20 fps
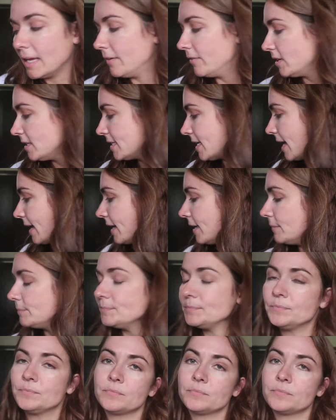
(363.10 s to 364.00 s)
I give it a second.